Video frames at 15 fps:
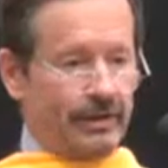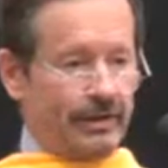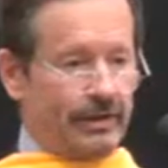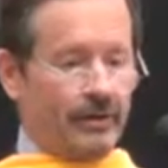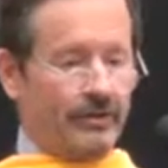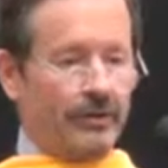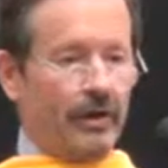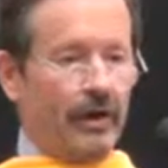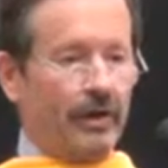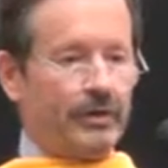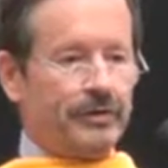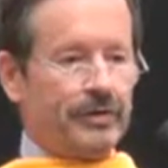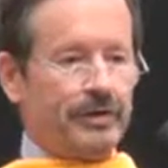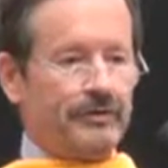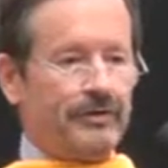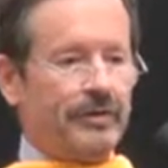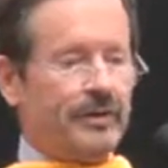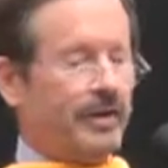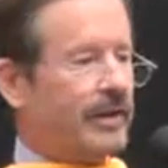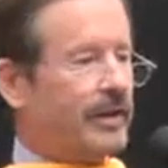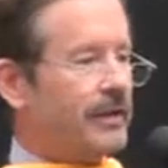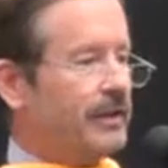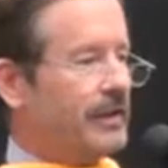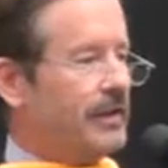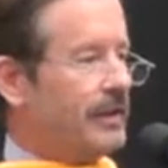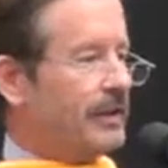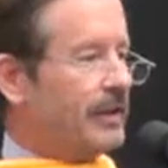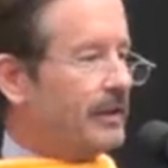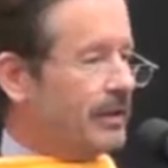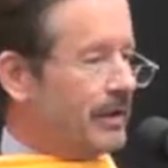In other words, they always had fidelity
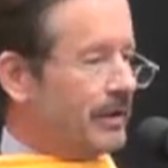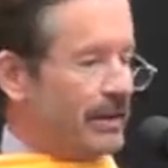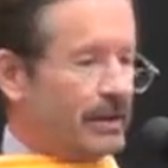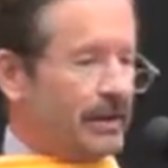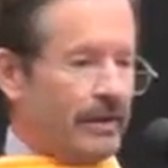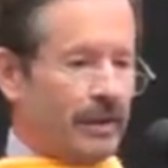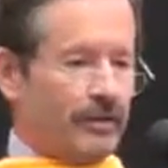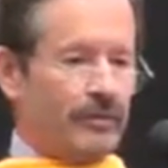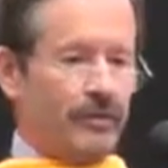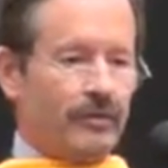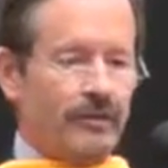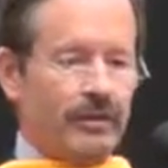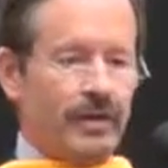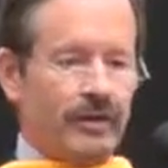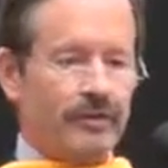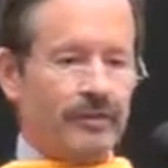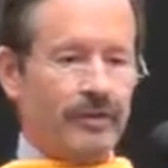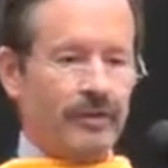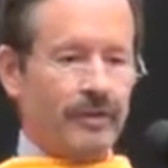in association.